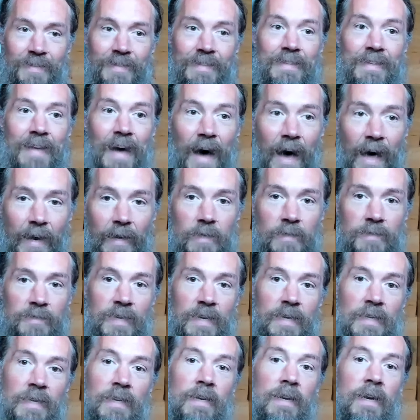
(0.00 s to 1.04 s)
Not
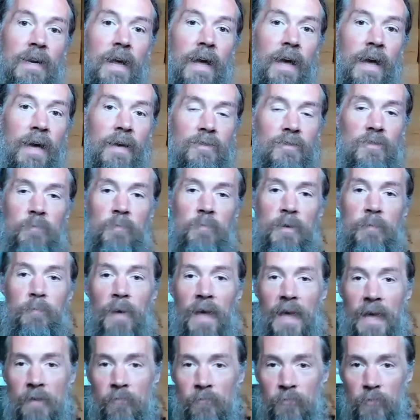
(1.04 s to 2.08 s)
attaining it has to be
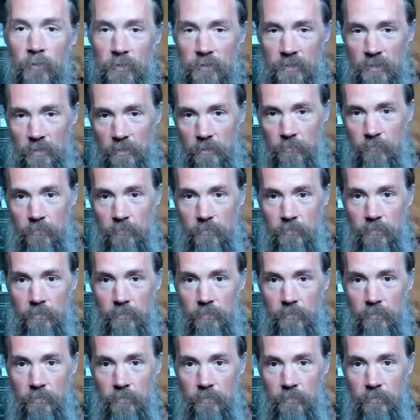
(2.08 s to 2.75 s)
painful to you.